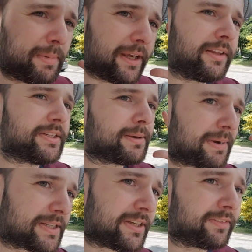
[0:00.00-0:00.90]
make these
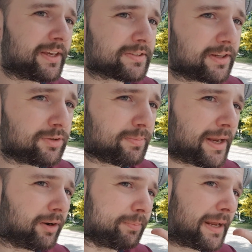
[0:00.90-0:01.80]
amazing things that you
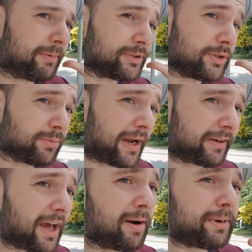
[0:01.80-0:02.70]
may not be able to do
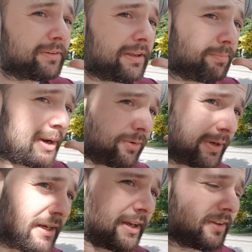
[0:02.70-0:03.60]
right now, but by
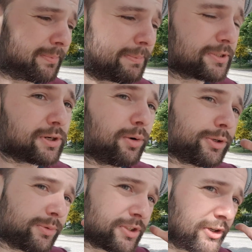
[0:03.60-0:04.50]
reading other people's
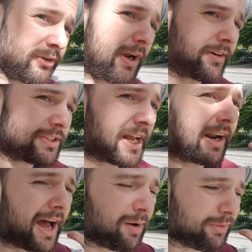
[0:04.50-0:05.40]
code, you will start to
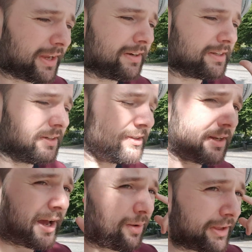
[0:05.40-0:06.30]
understand how they did it
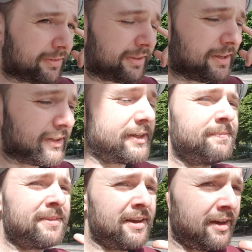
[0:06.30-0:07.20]
and how they think.
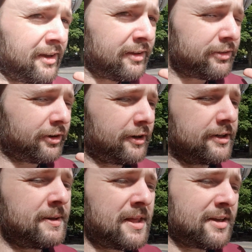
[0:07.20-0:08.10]

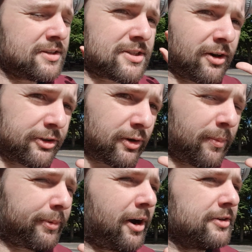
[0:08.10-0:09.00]
Third, start your
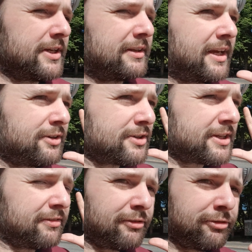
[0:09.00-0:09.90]
own project, get
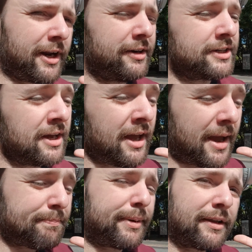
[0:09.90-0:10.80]
yourself a friend
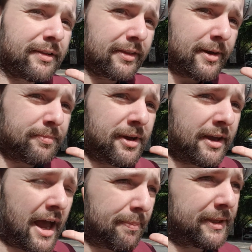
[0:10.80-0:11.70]
and build them
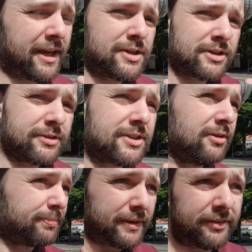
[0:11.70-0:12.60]
applications
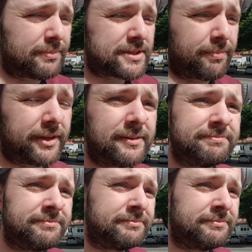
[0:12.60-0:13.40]
or build them something.